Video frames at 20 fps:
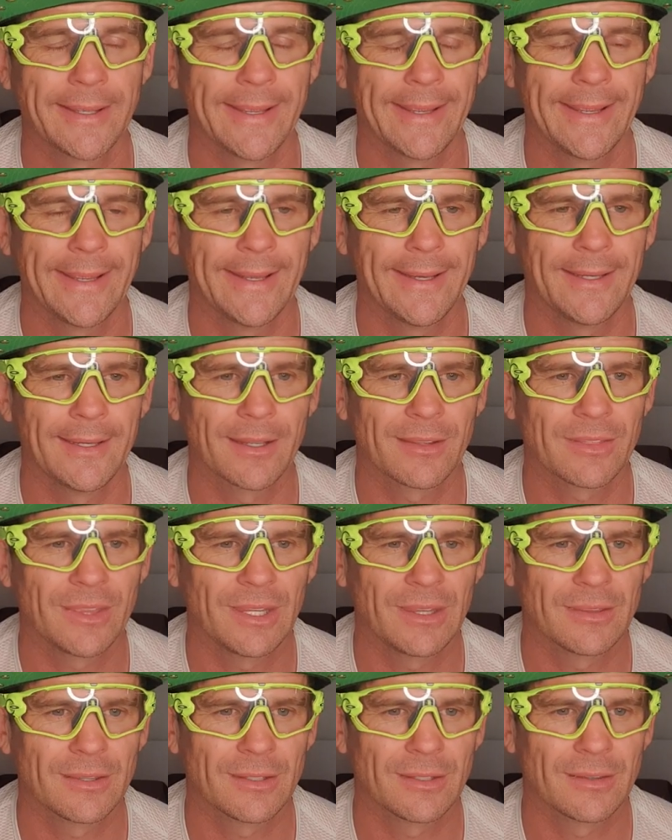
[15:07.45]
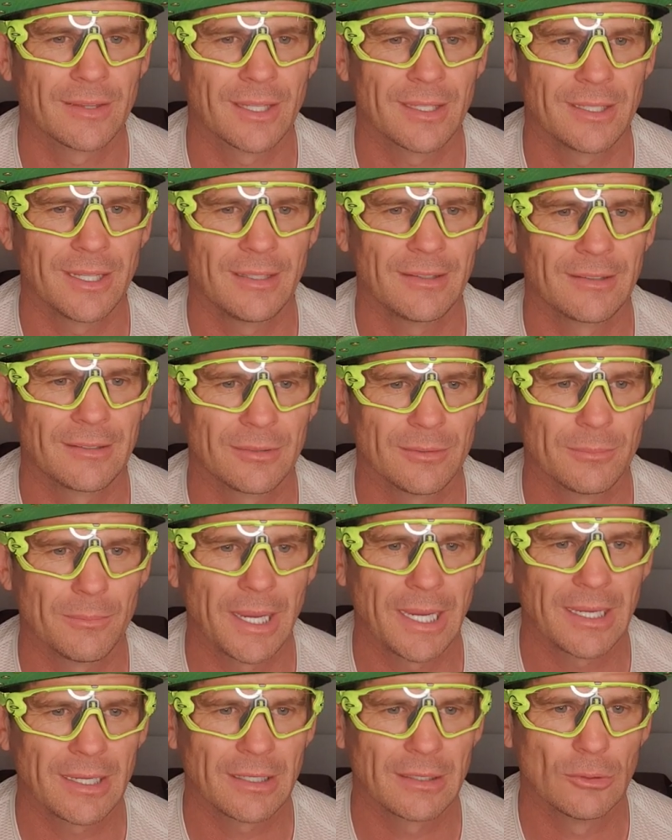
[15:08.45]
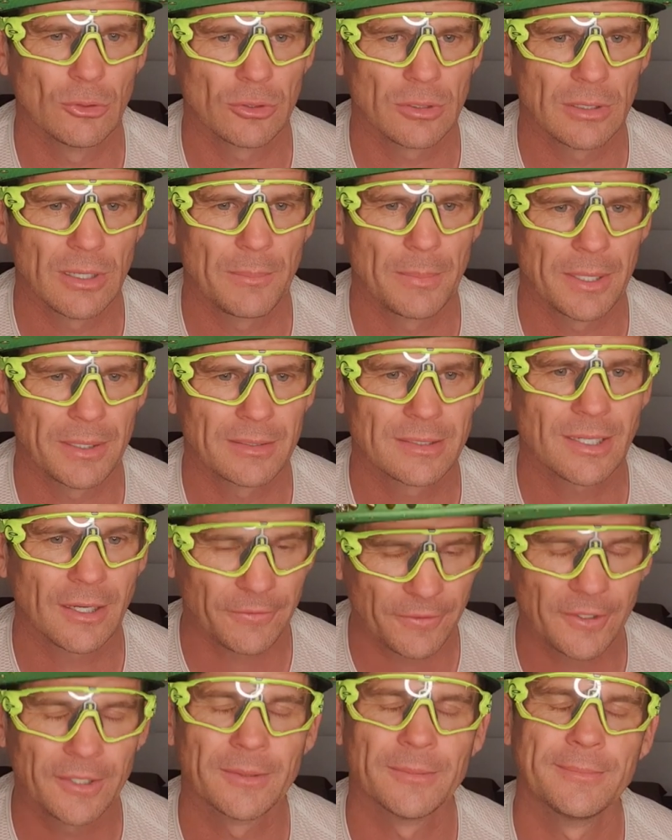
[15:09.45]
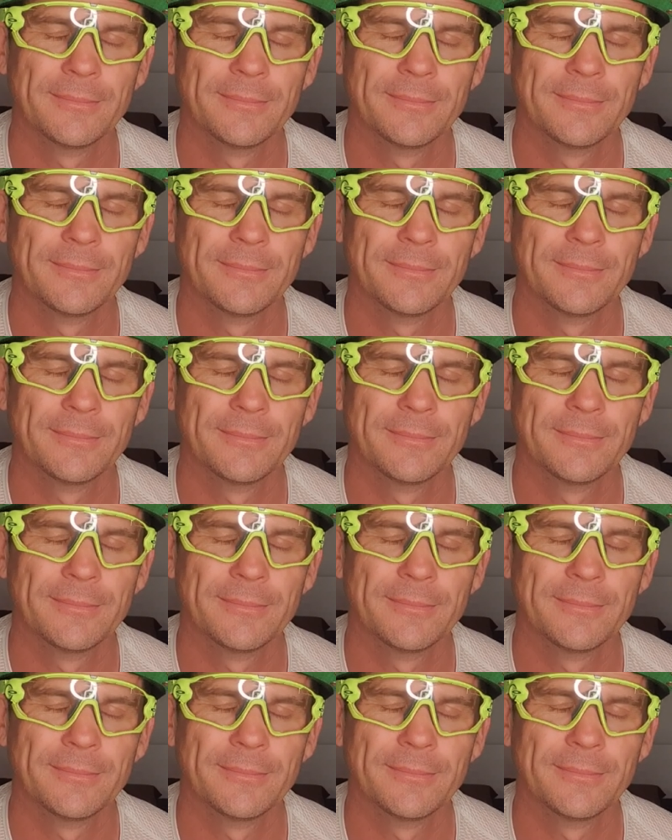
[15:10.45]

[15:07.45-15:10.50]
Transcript: And I think that they need to make it look a bit tougher